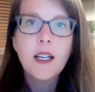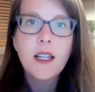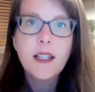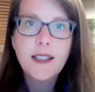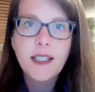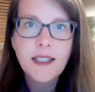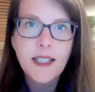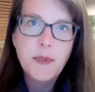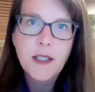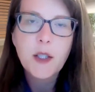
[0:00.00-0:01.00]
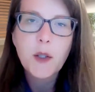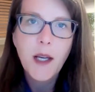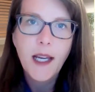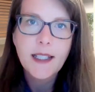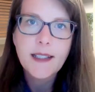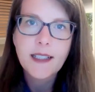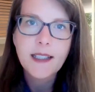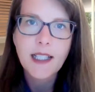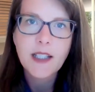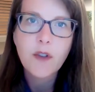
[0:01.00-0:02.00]
the 6 steps to a
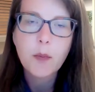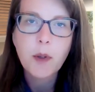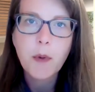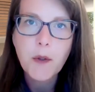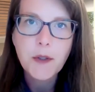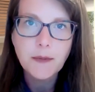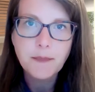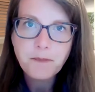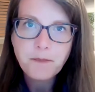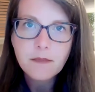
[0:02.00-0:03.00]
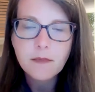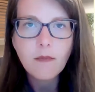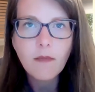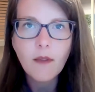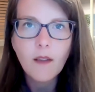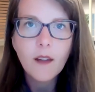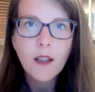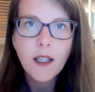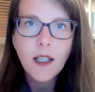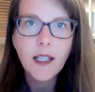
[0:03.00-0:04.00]
successful proposal.
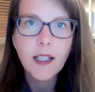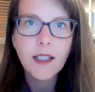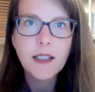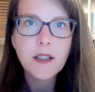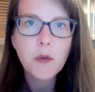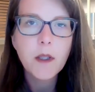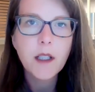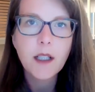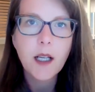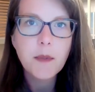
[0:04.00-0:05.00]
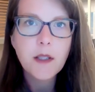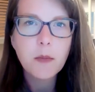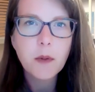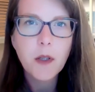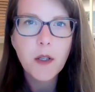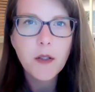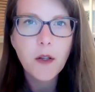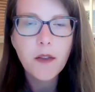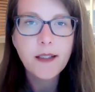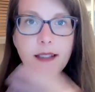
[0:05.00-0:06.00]
And when it comes to
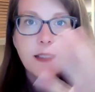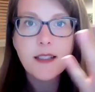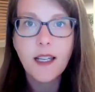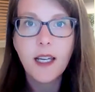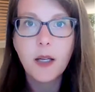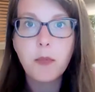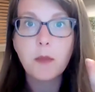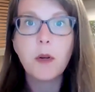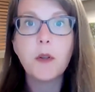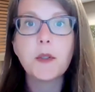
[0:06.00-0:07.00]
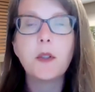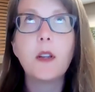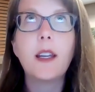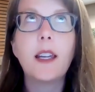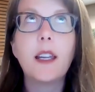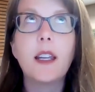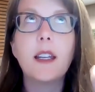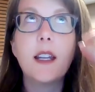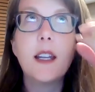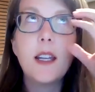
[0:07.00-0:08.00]
proposal, this is a proposal
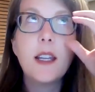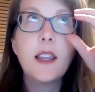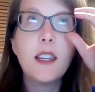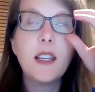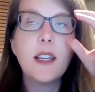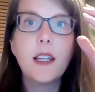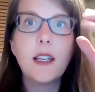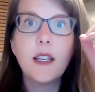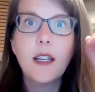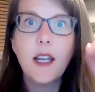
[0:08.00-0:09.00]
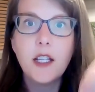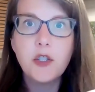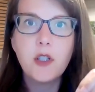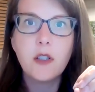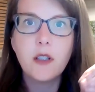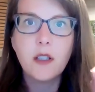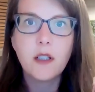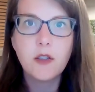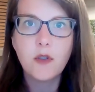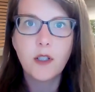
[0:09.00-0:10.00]
in the engineering,
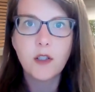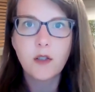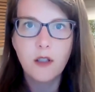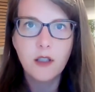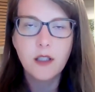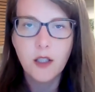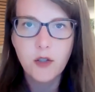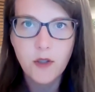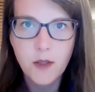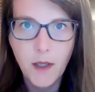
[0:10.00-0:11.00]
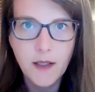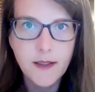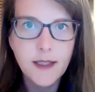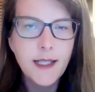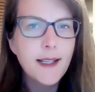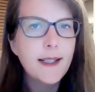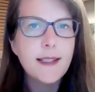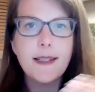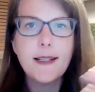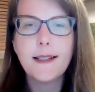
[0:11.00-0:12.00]
construction, architecture space,
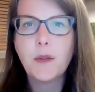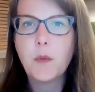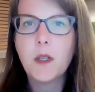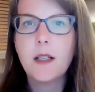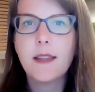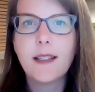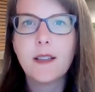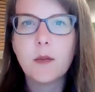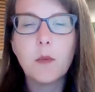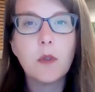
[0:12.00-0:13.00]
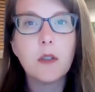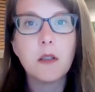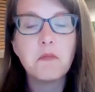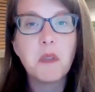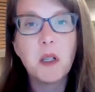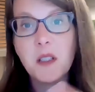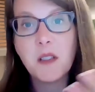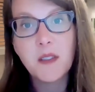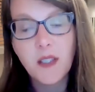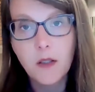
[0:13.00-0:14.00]
not one that is more, call it
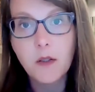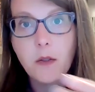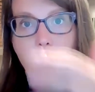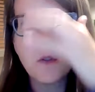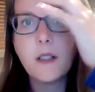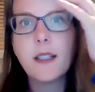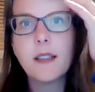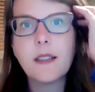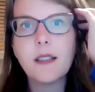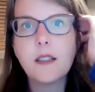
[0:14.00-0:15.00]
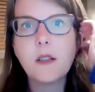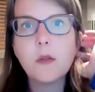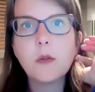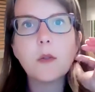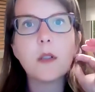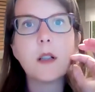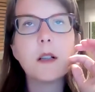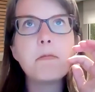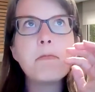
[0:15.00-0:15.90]
sales oriented or